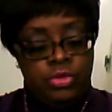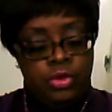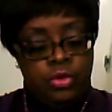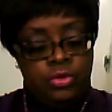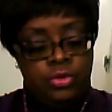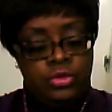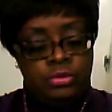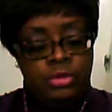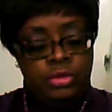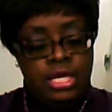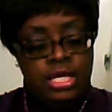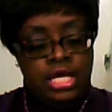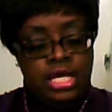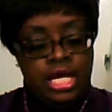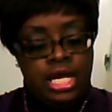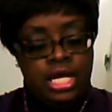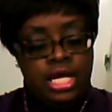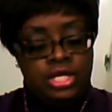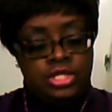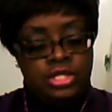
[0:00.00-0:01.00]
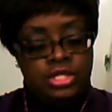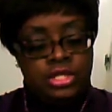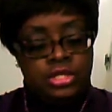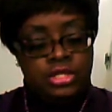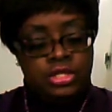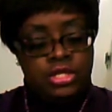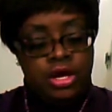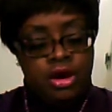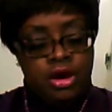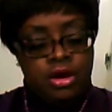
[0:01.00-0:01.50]
those
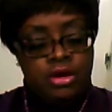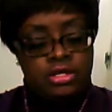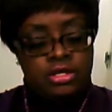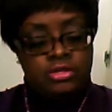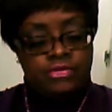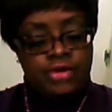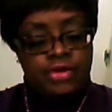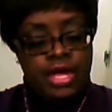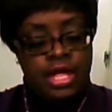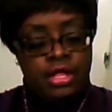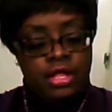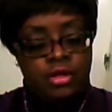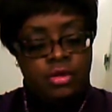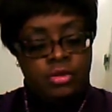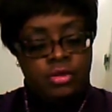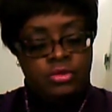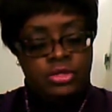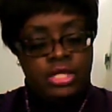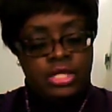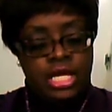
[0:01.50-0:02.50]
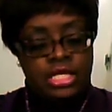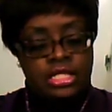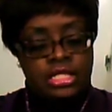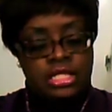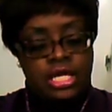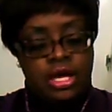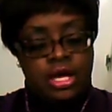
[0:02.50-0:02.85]
medications are as follows: that